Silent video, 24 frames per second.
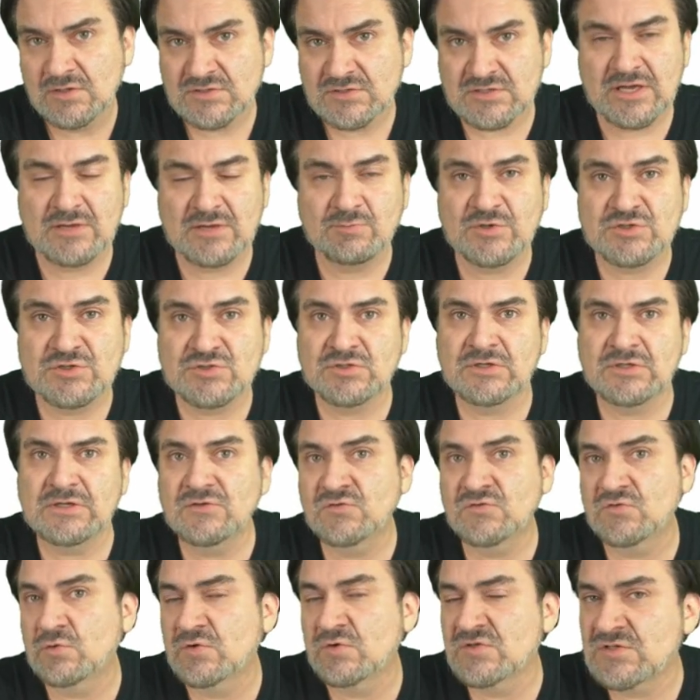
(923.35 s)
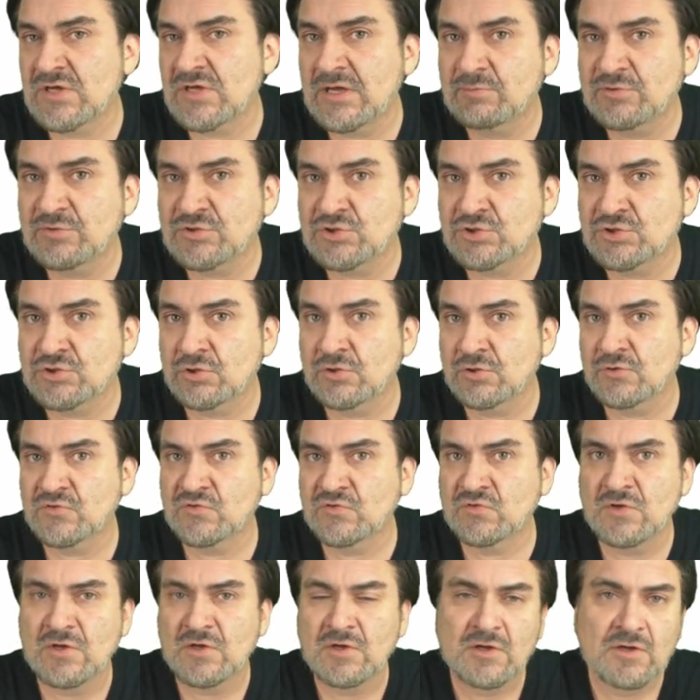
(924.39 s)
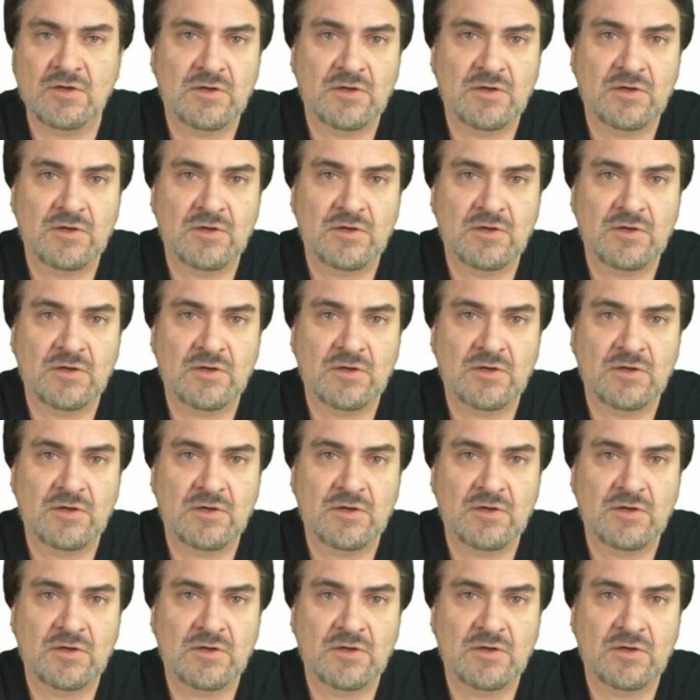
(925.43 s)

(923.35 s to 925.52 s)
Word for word: type in jeans, you can type in shirts,